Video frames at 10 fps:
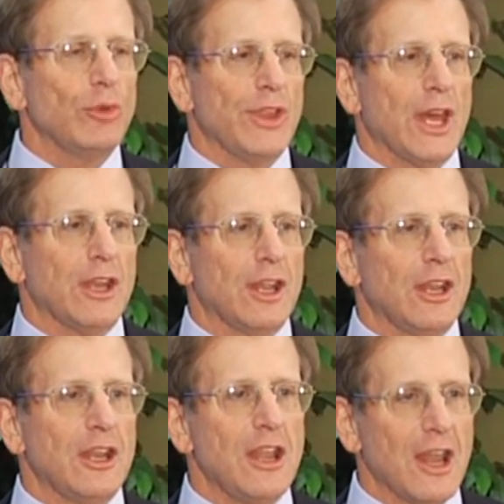with that?
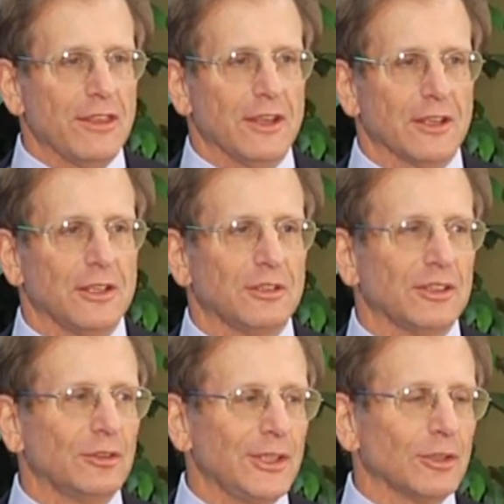Nothing. It's
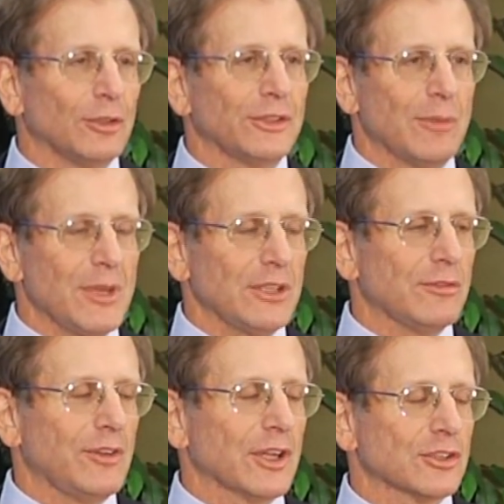illegal to
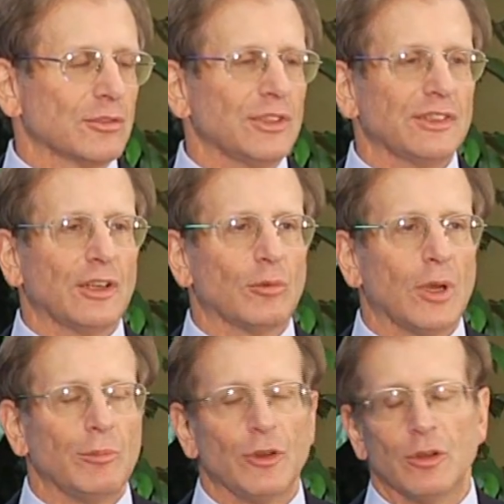manufacture and sell
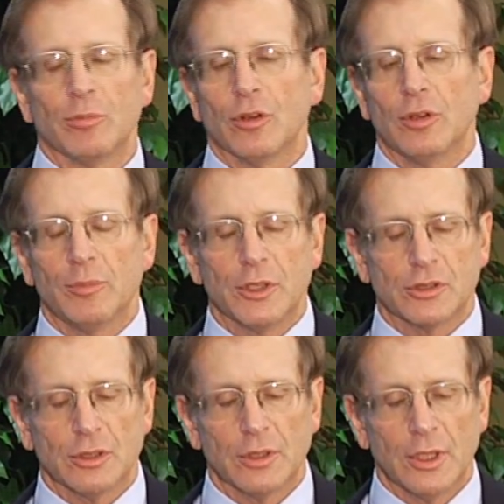rum during
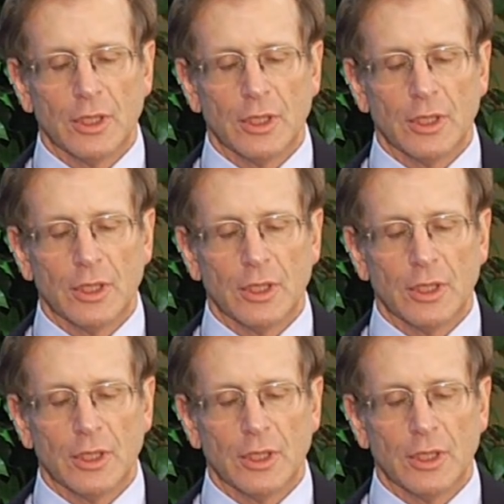Prohibition.